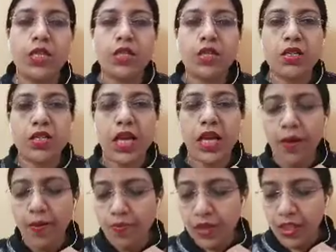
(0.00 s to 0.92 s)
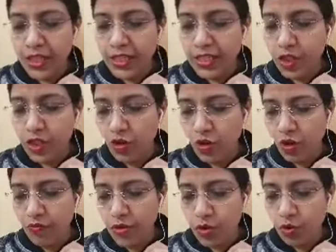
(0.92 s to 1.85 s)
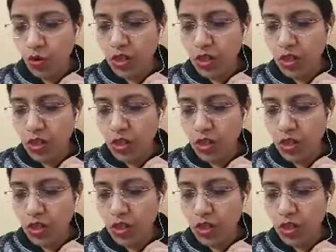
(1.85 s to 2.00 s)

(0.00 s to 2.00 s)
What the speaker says: Singh guilty of assault